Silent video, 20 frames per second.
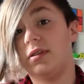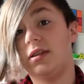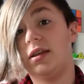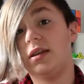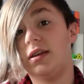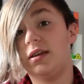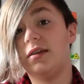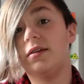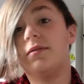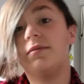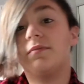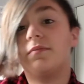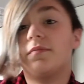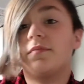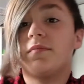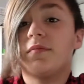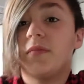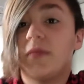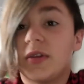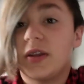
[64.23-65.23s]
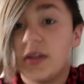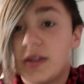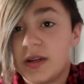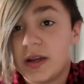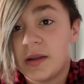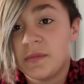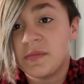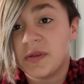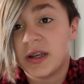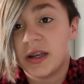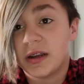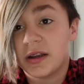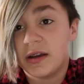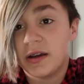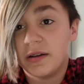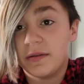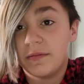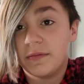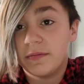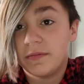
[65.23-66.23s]
the times I
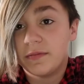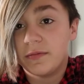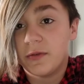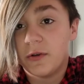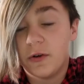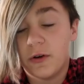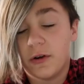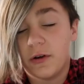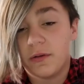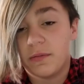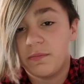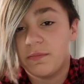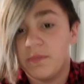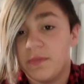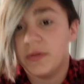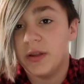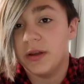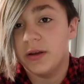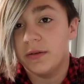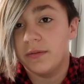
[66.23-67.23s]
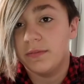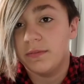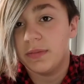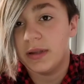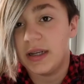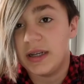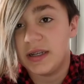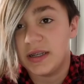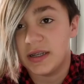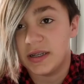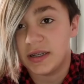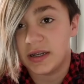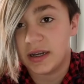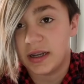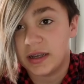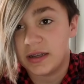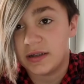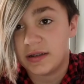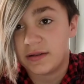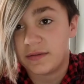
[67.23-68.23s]
got, or the places, I
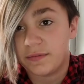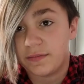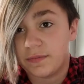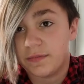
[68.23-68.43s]
guess.